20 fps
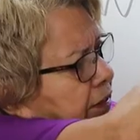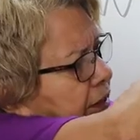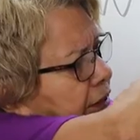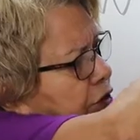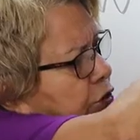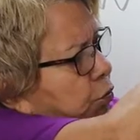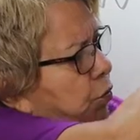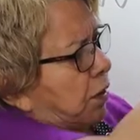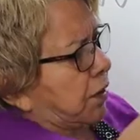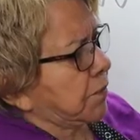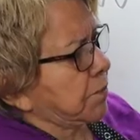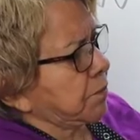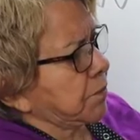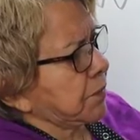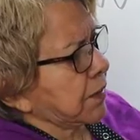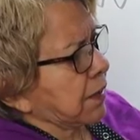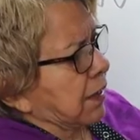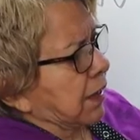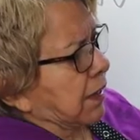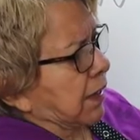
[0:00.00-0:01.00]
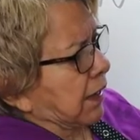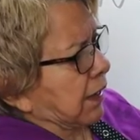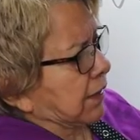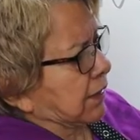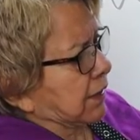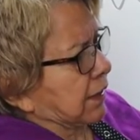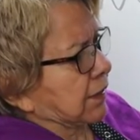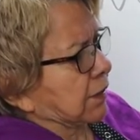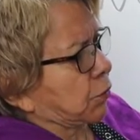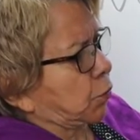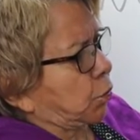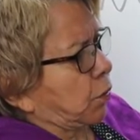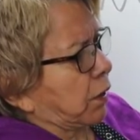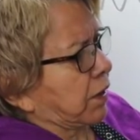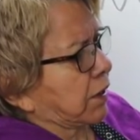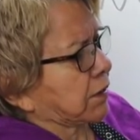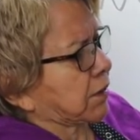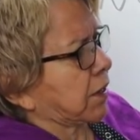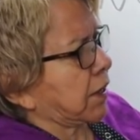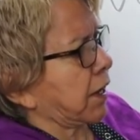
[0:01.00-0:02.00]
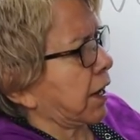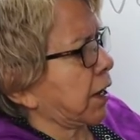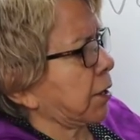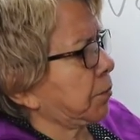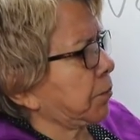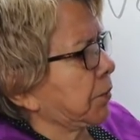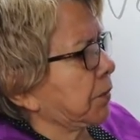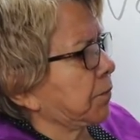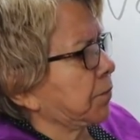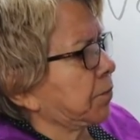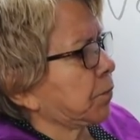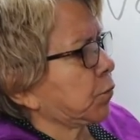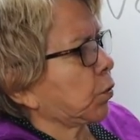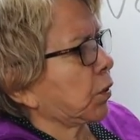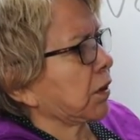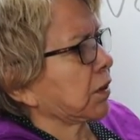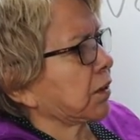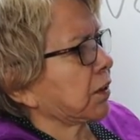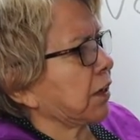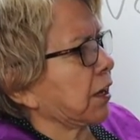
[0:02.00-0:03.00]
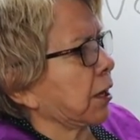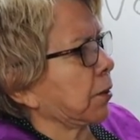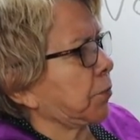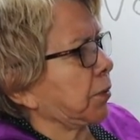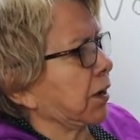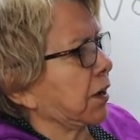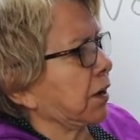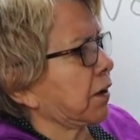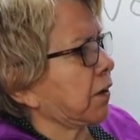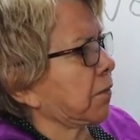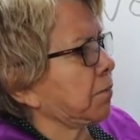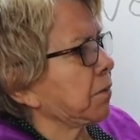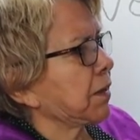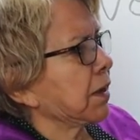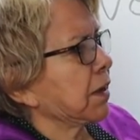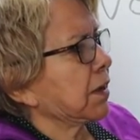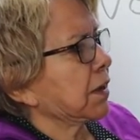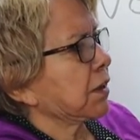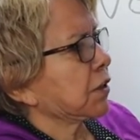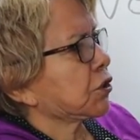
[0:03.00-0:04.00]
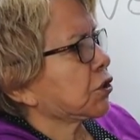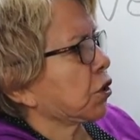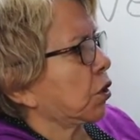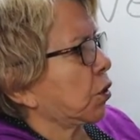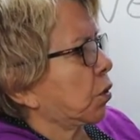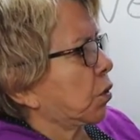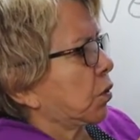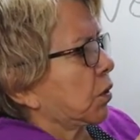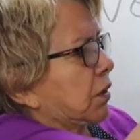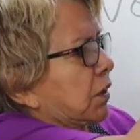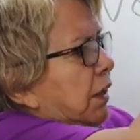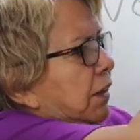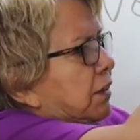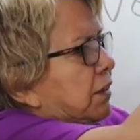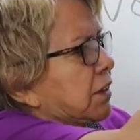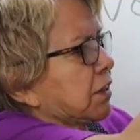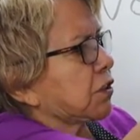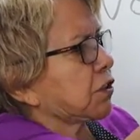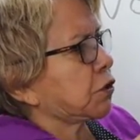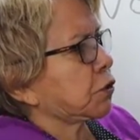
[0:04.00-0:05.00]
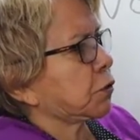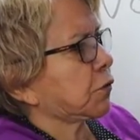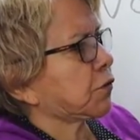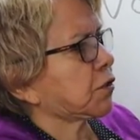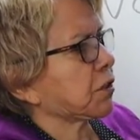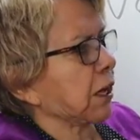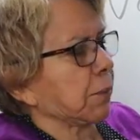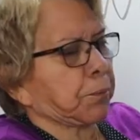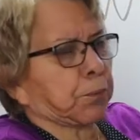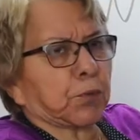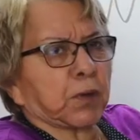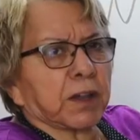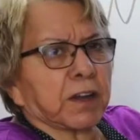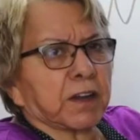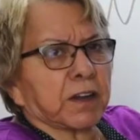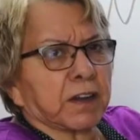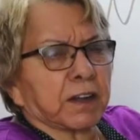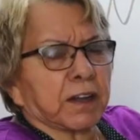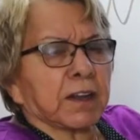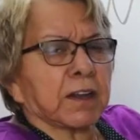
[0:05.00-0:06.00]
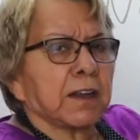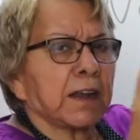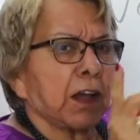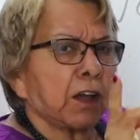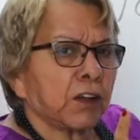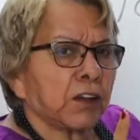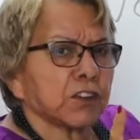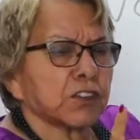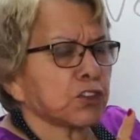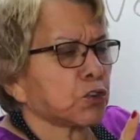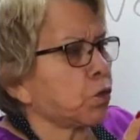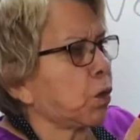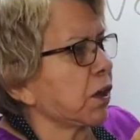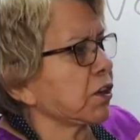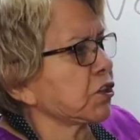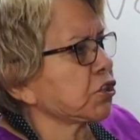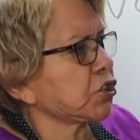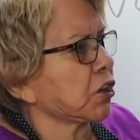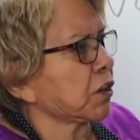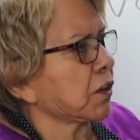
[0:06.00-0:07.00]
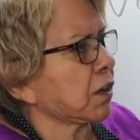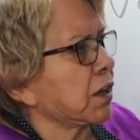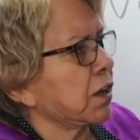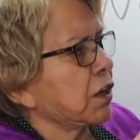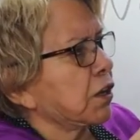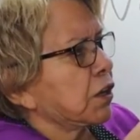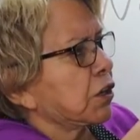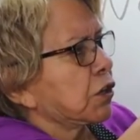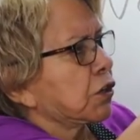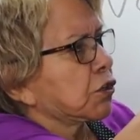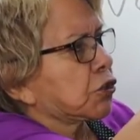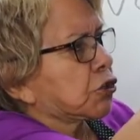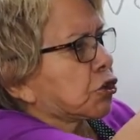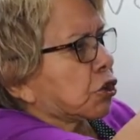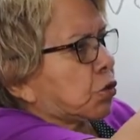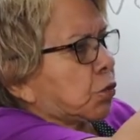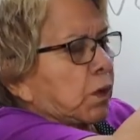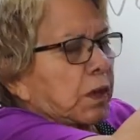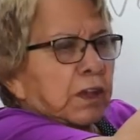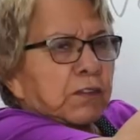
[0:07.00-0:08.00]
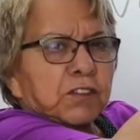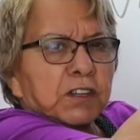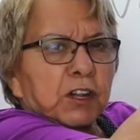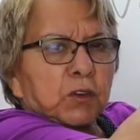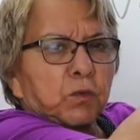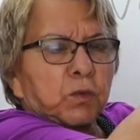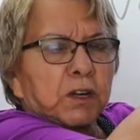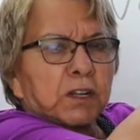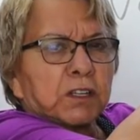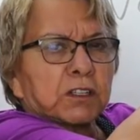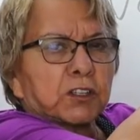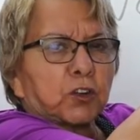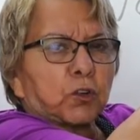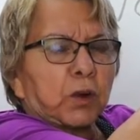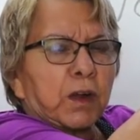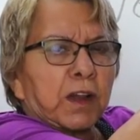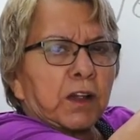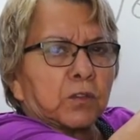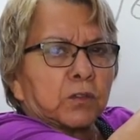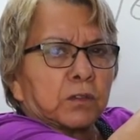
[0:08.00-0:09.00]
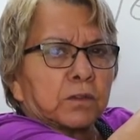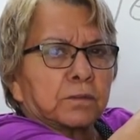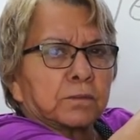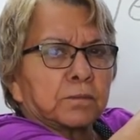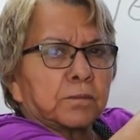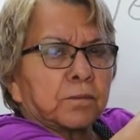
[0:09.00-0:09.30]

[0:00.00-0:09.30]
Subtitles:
this one, and then the one at the nape here. So like this, you've separated it. Now here's a question. Should we have done one at the crown?